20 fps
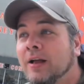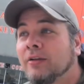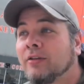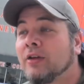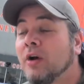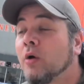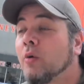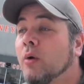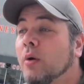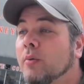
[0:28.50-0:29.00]

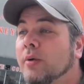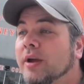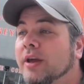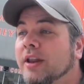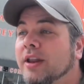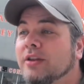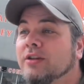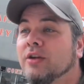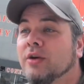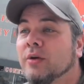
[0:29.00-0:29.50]
So what we're
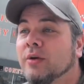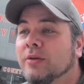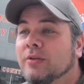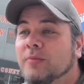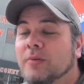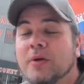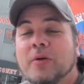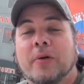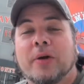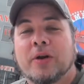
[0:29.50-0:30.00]
going to do
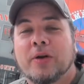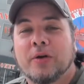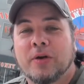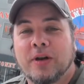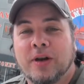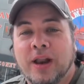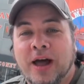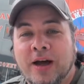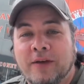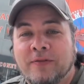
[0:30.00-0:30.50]
is we're going to go
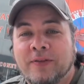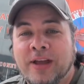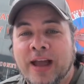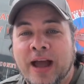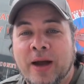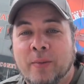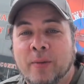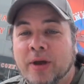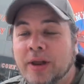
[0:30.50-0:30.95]
to Lafayette.